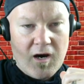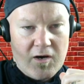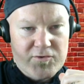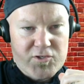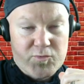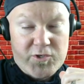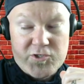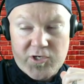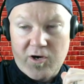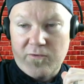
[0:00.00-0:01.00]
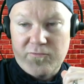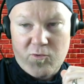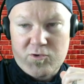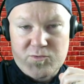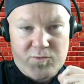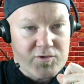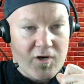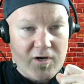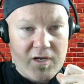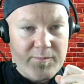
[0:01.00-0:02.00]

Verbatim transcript: On this week's show, of course, we're talking